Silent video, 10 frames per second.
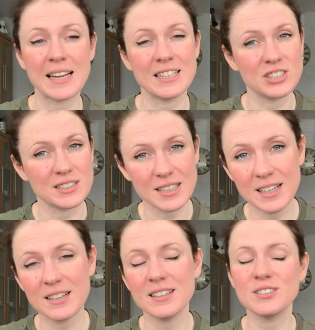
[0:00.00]
N H S
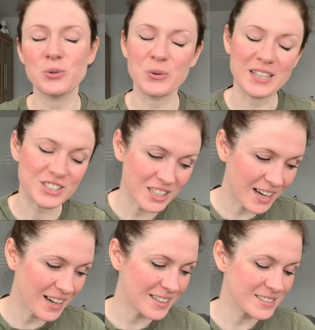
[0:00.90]
England, all that
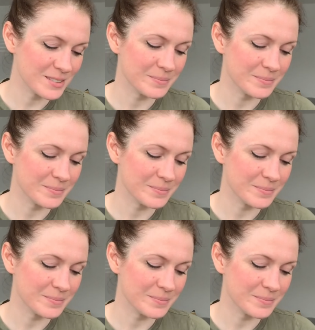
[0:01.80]
jazz.